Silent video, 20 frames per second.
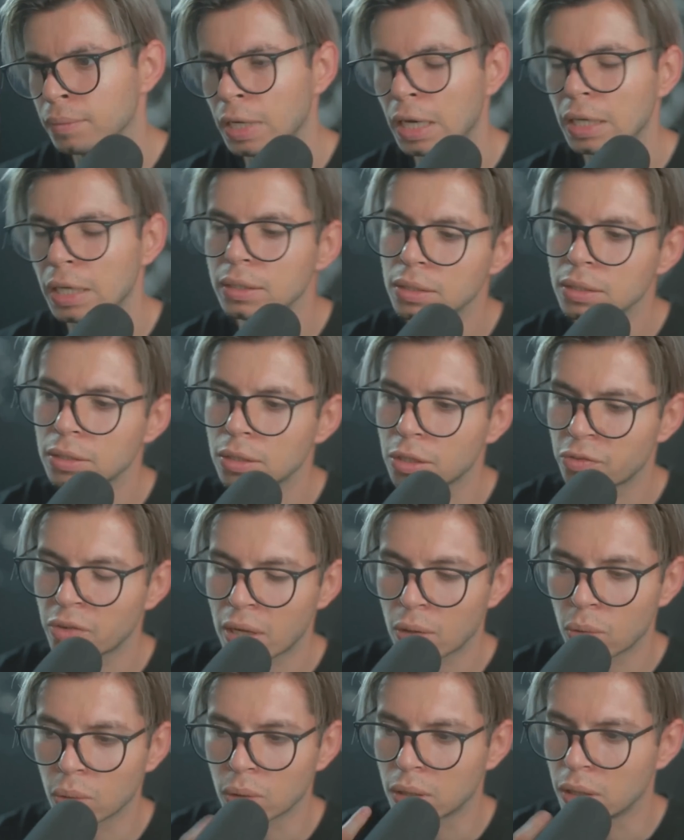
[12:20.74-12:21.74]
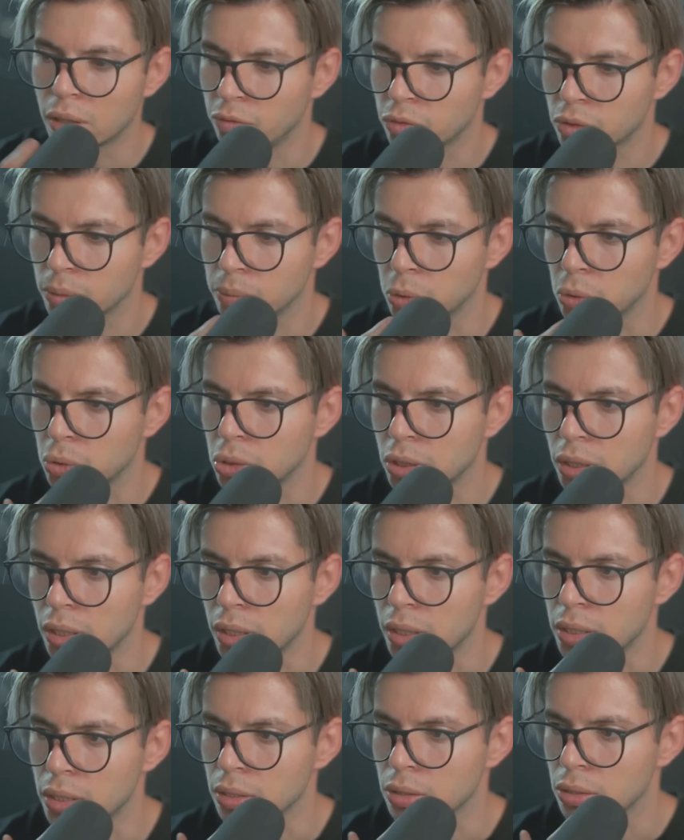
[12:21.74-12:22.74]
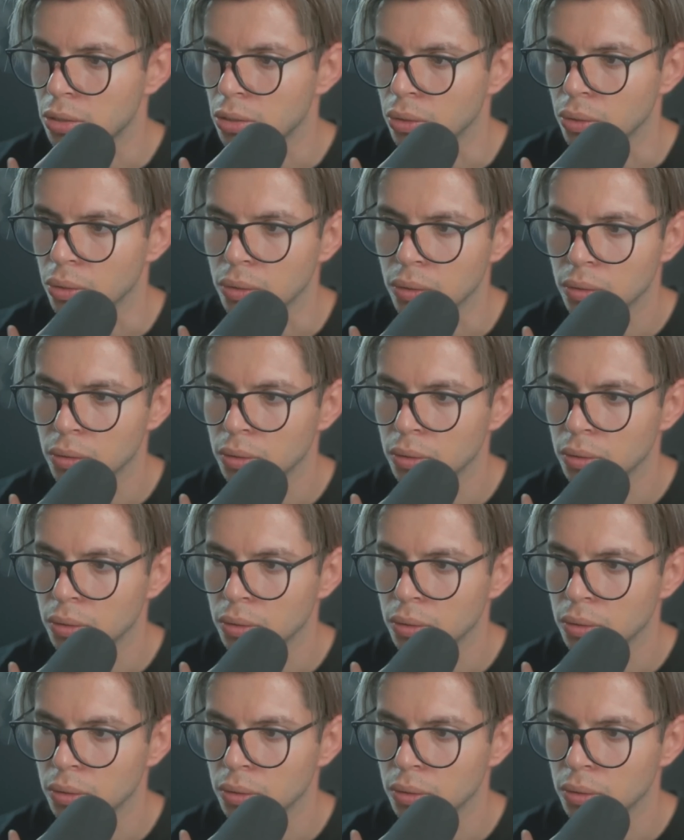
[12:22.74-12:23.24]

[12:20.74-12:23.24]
I just love how comfortable she is too.